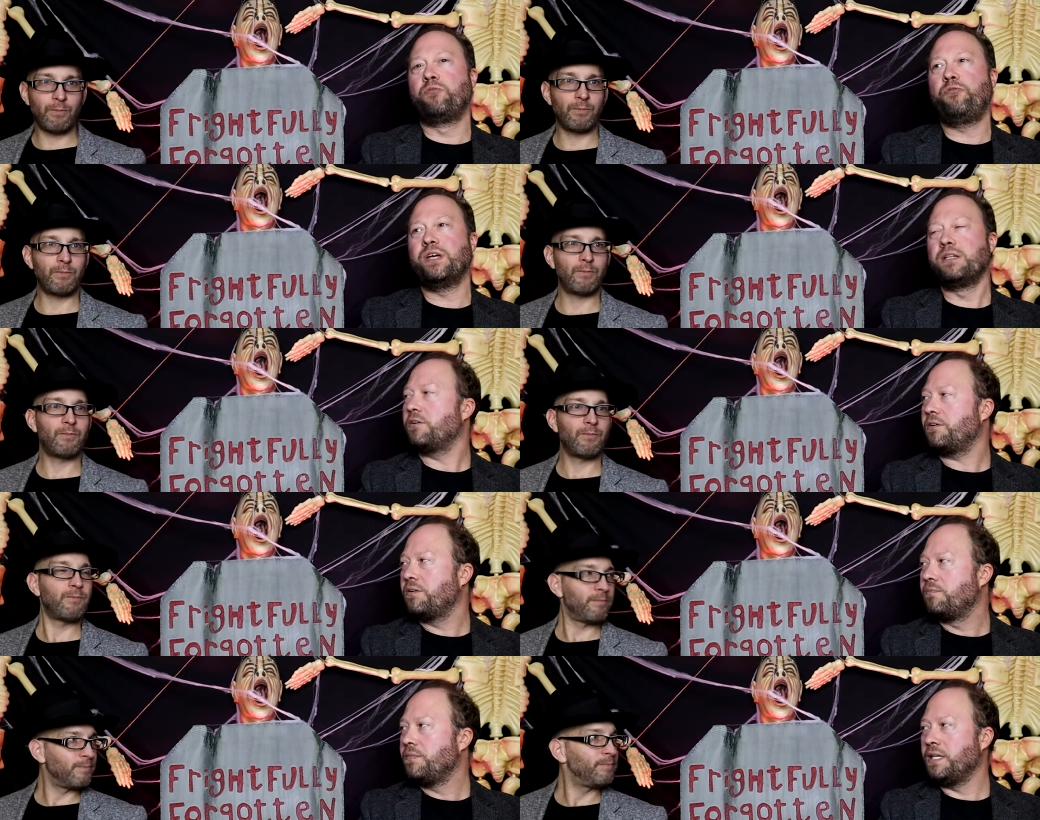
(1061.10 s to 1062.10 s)
Speaker 1: filler
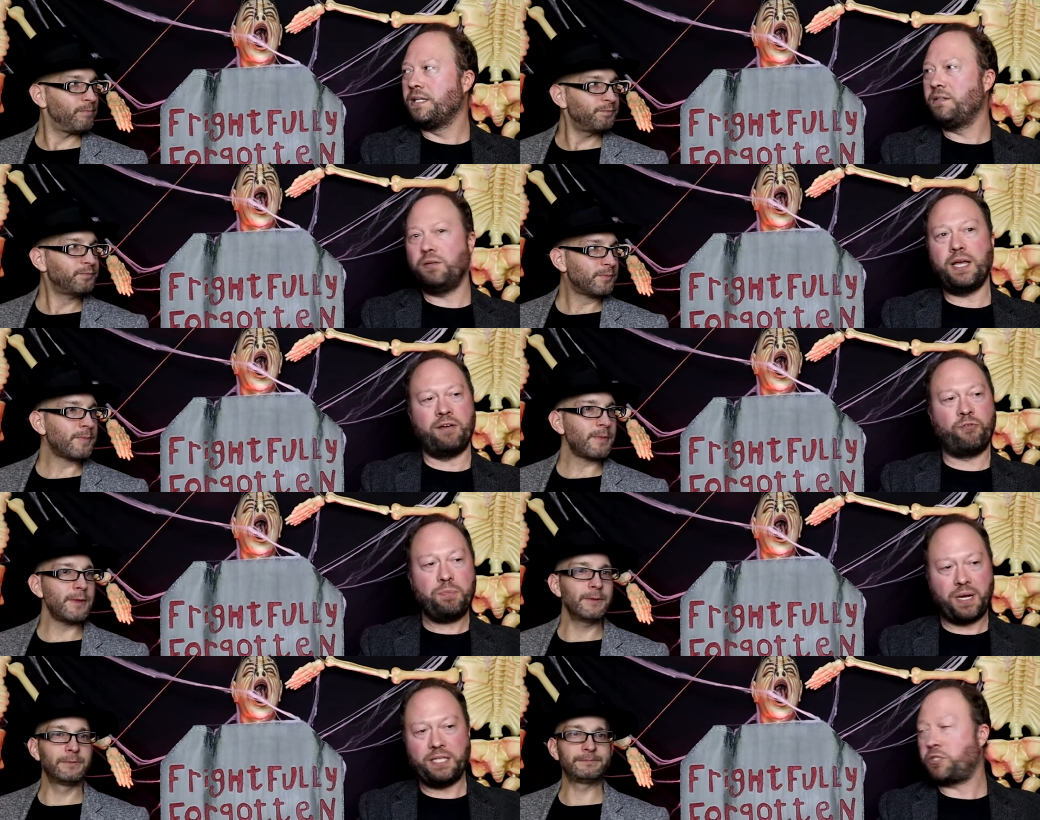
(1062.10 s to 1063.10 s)
in
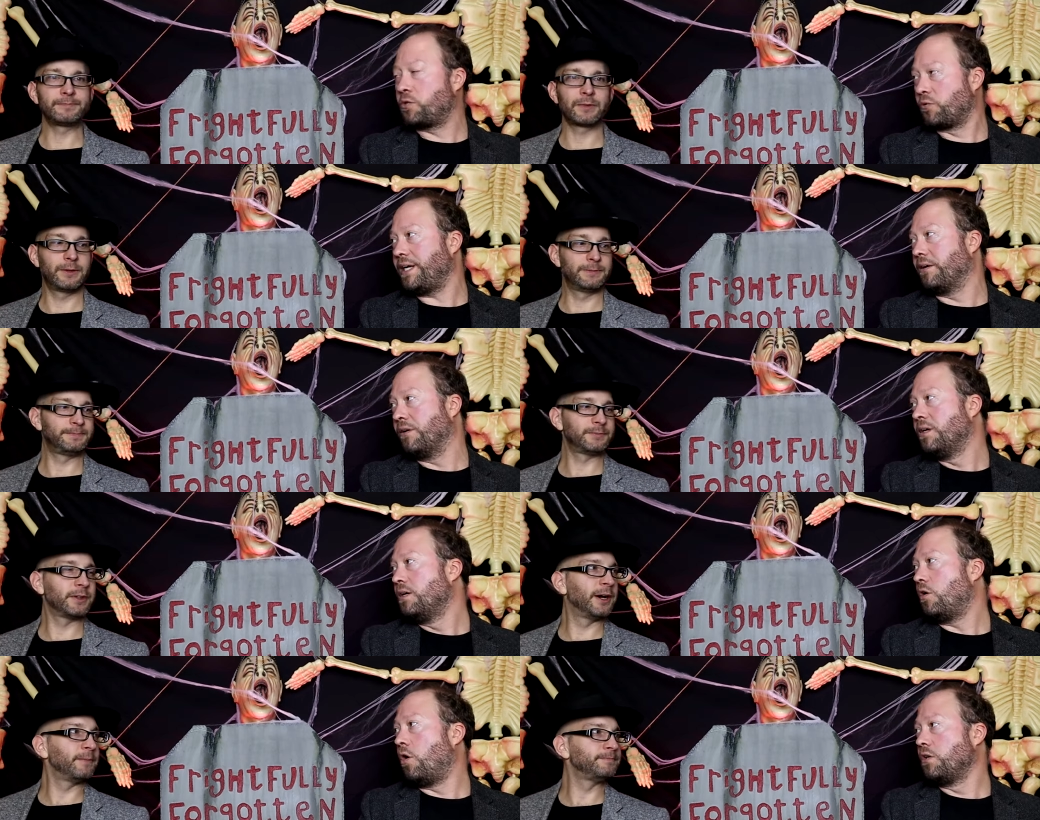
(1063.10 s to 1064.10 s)
everybody's career.
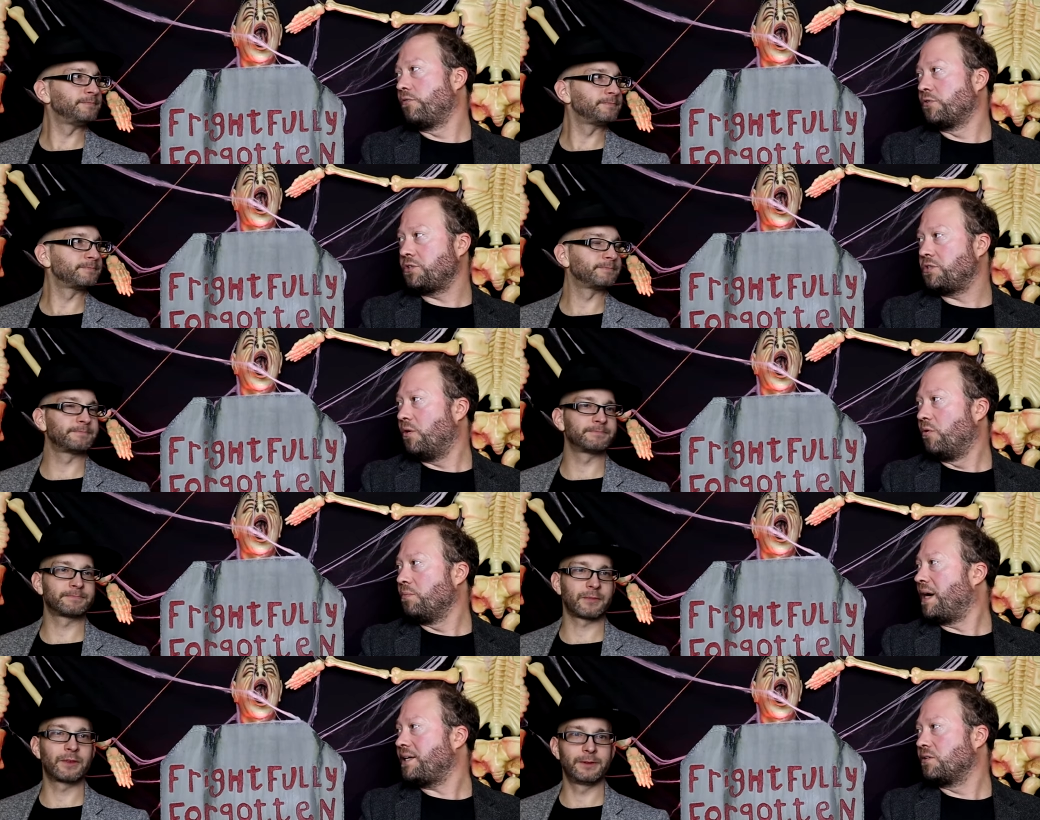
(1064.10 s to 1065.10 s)
Yeah. Oliver
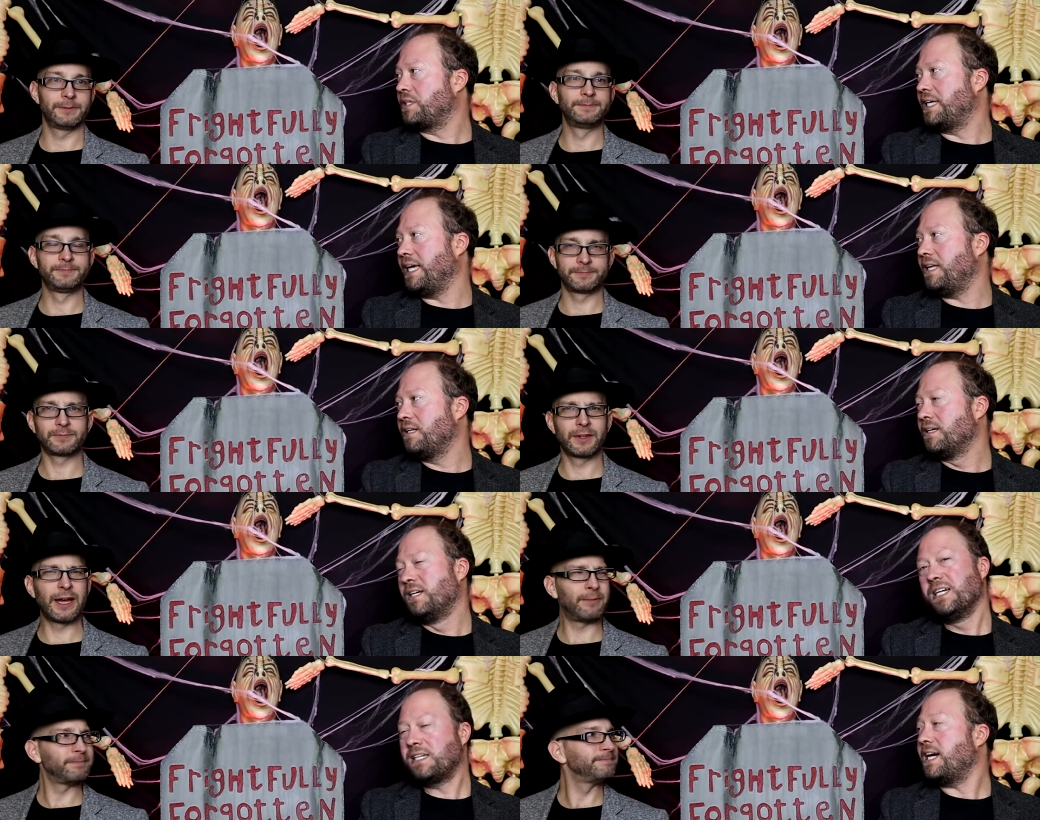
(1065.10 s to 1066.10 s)
Stone, Michael Caine.
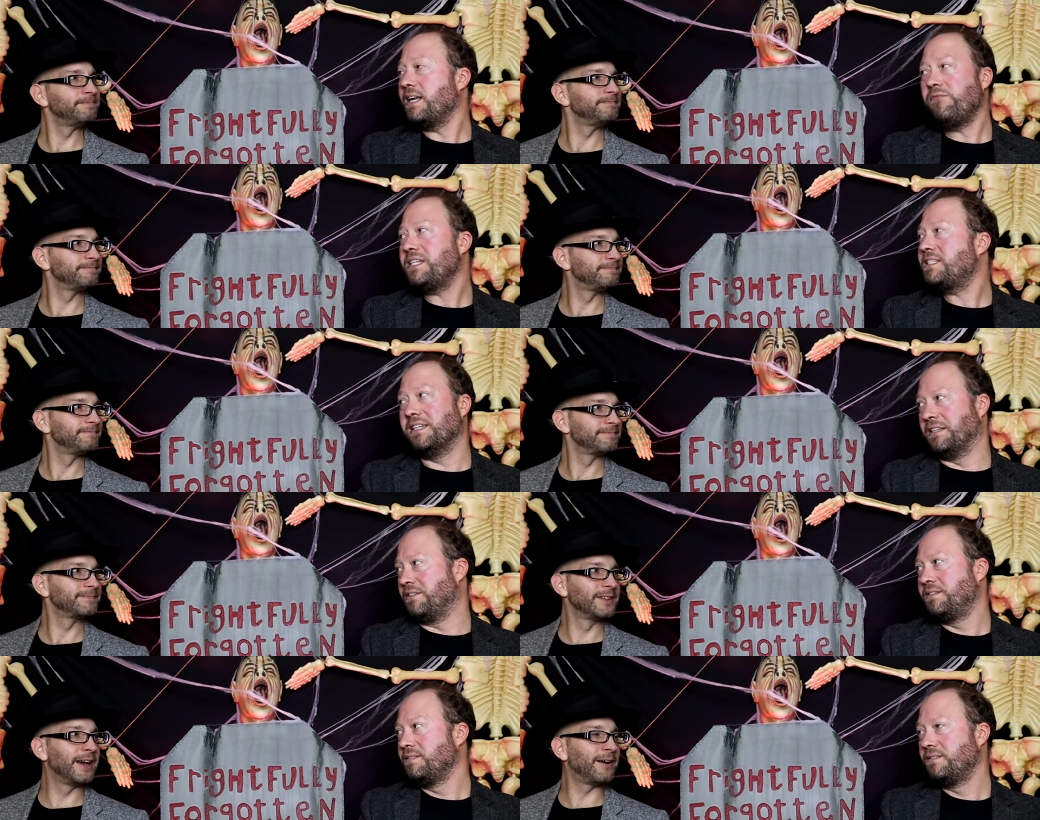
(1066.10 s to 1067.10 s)
Yeah. It kind of
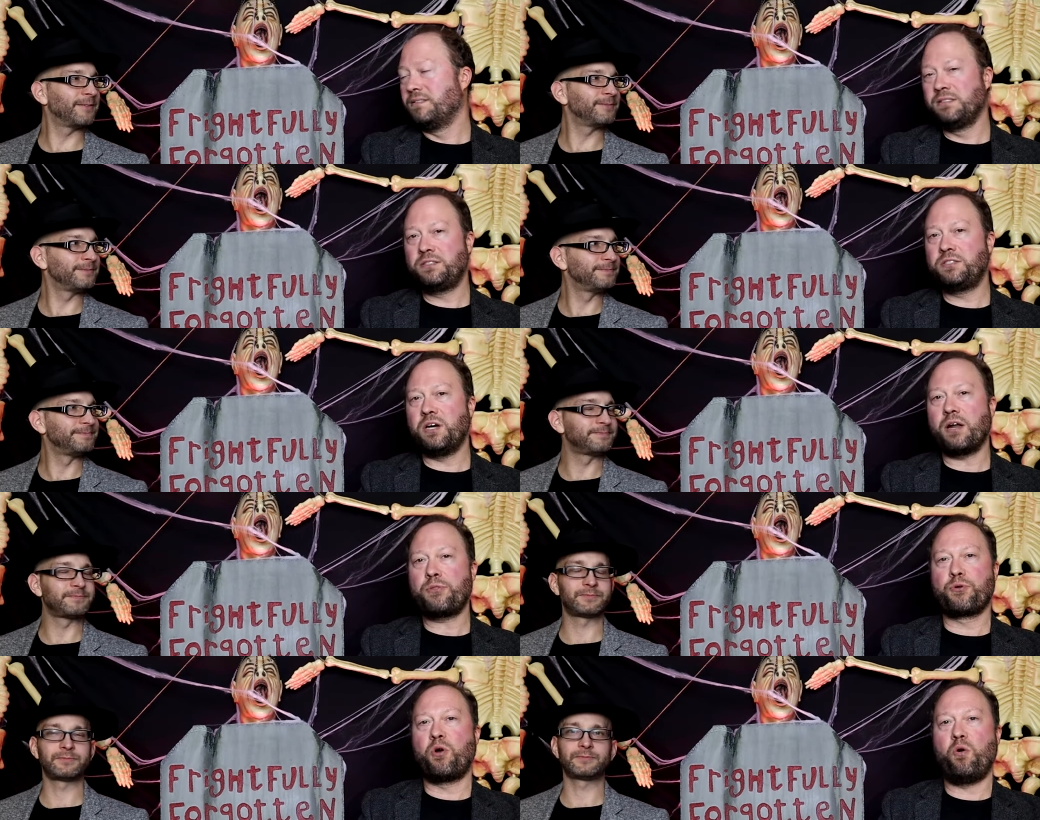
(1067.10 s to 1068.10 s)
isn't. Yeah. It's just not
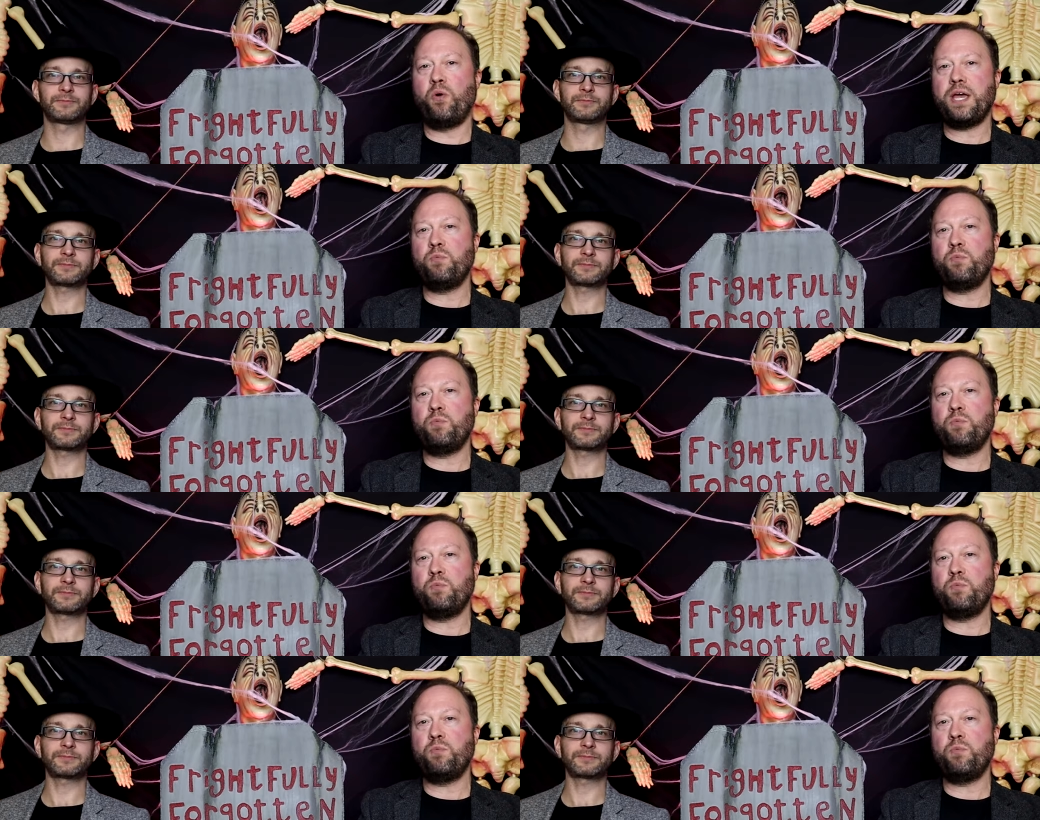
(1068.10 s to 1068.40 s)
a throwaway